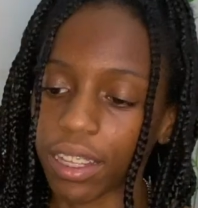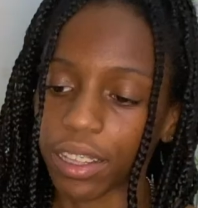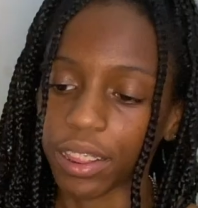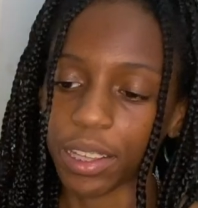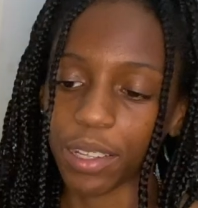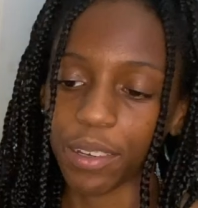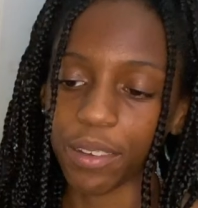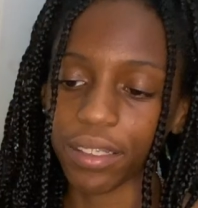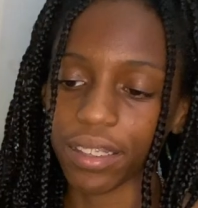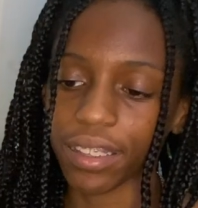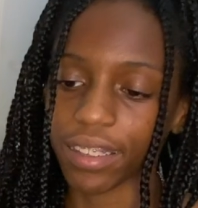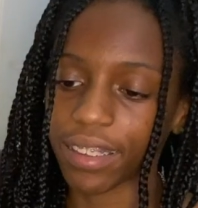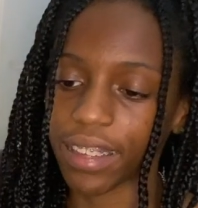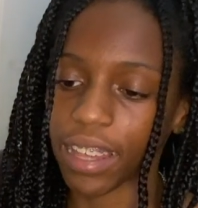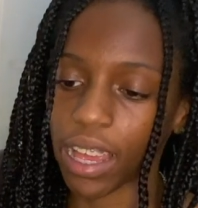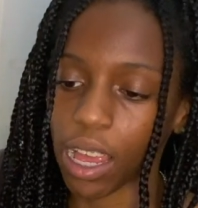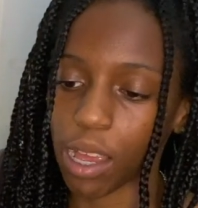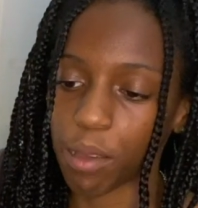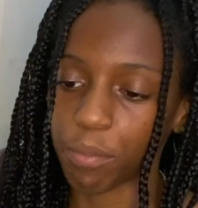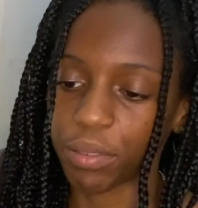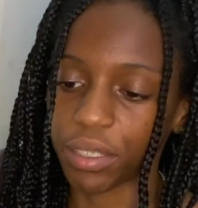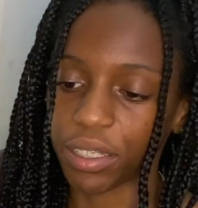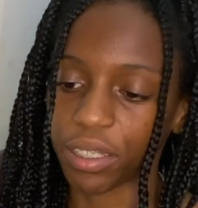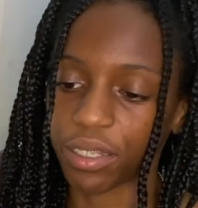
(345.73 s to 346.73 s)
There was a
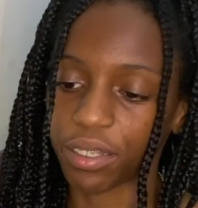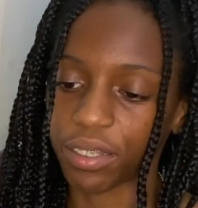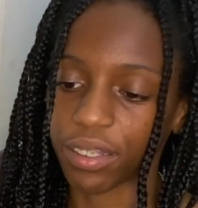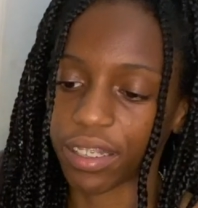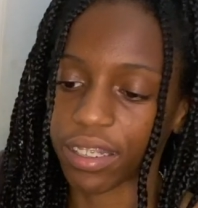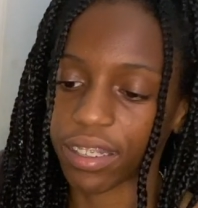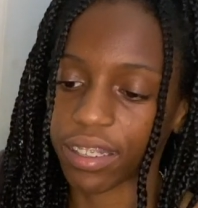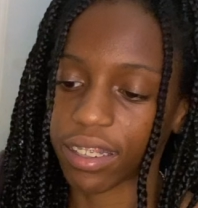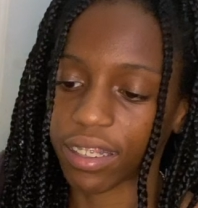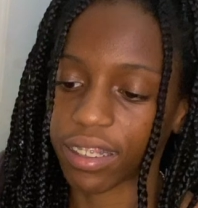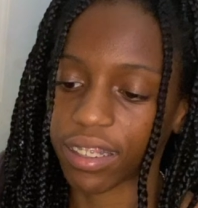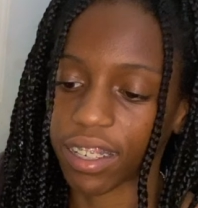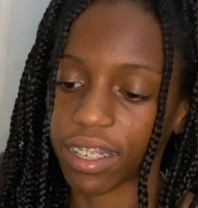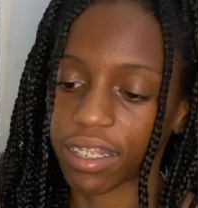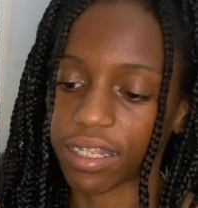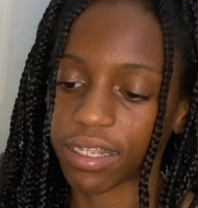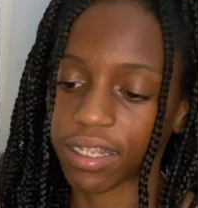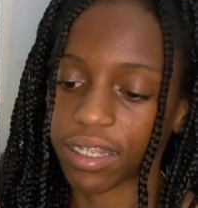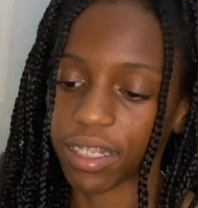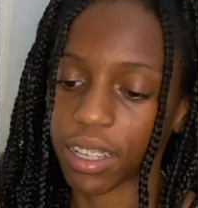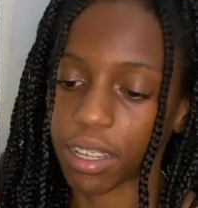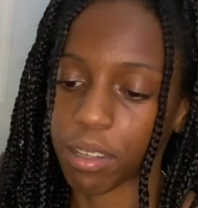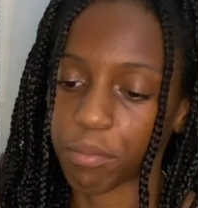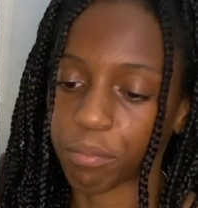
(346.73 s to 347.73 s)
tab here this entire
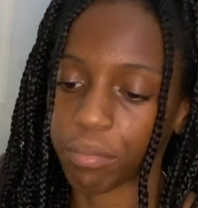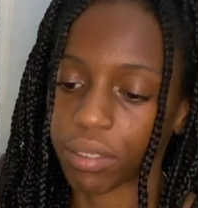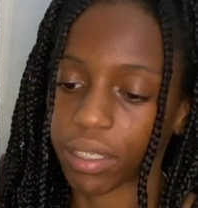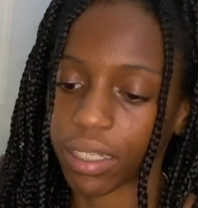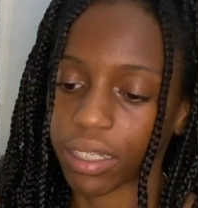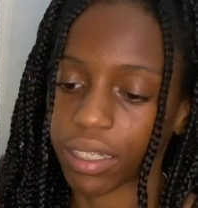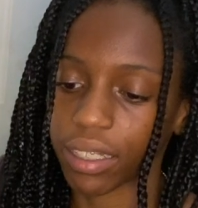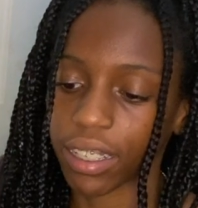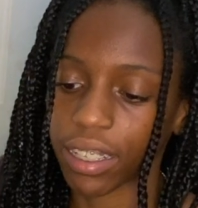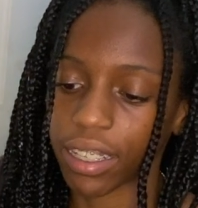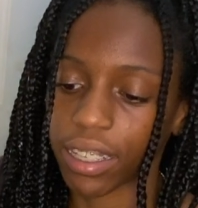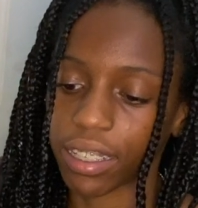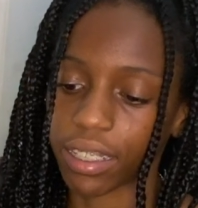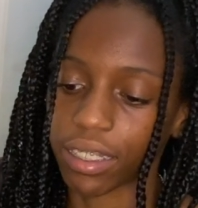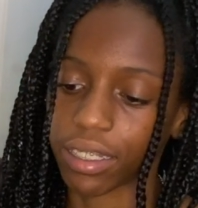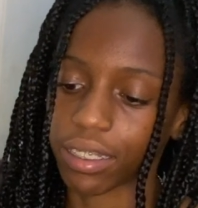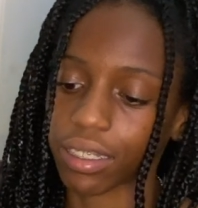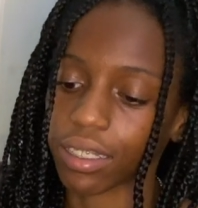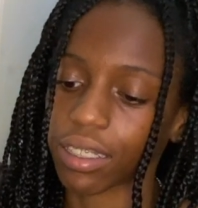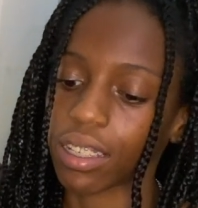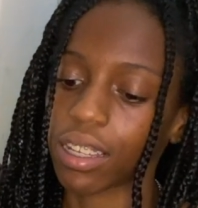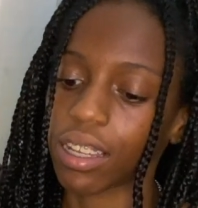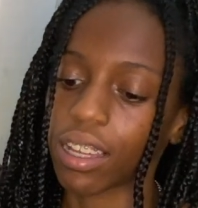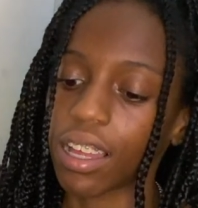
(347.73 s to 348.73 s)
time, but hey,
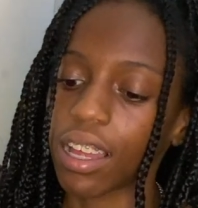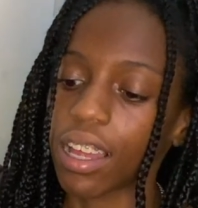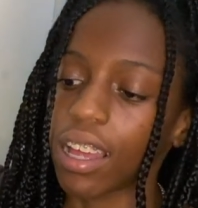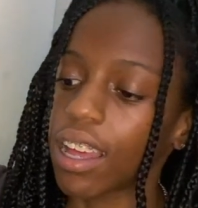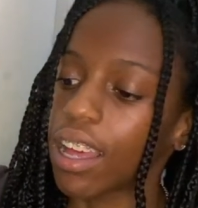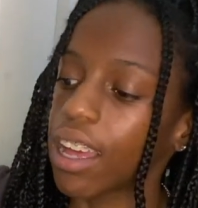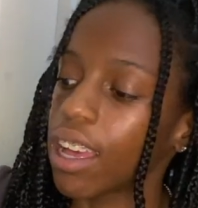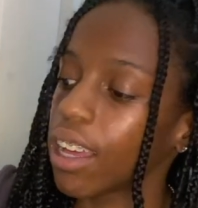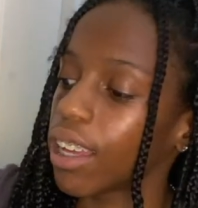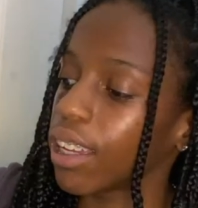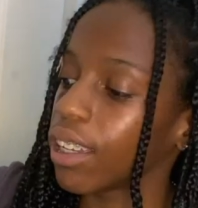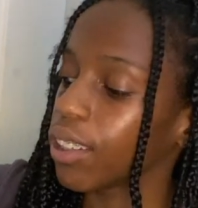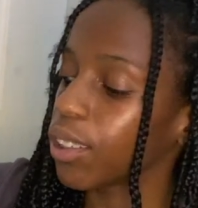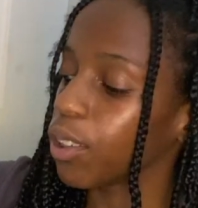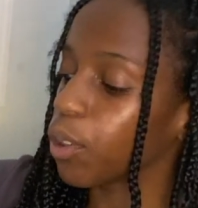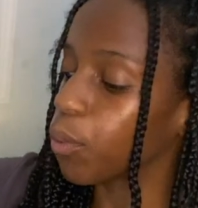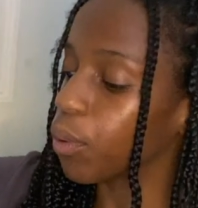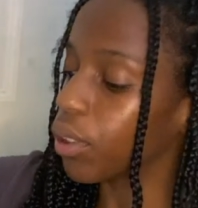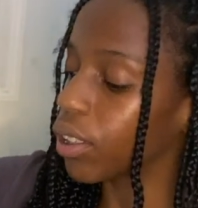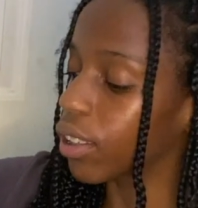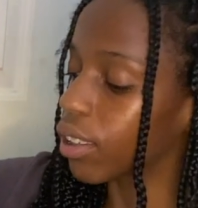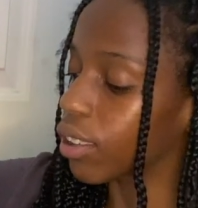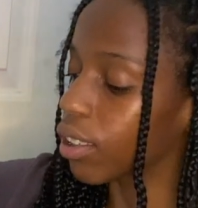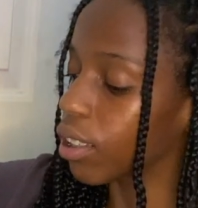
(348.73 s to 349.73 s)
you
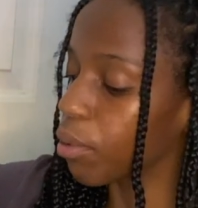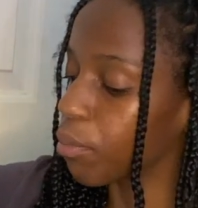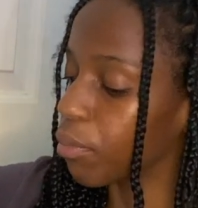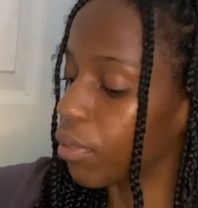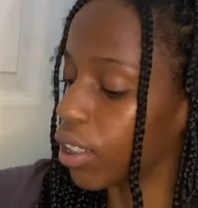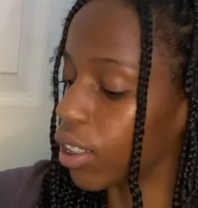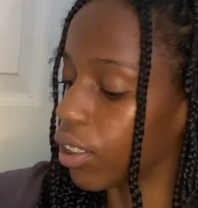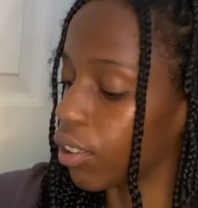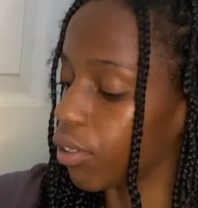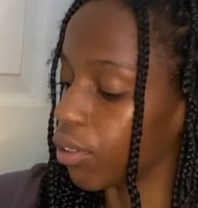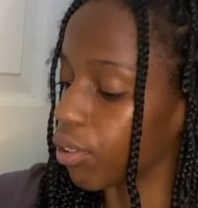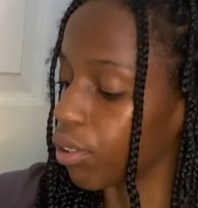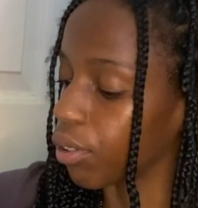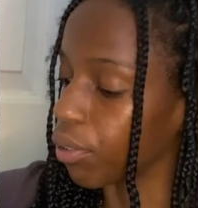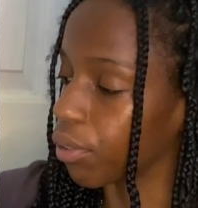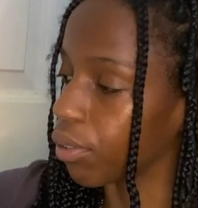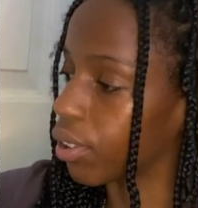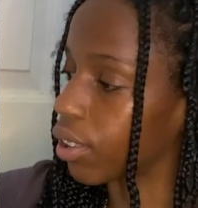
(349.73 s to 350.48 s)
win some and you lose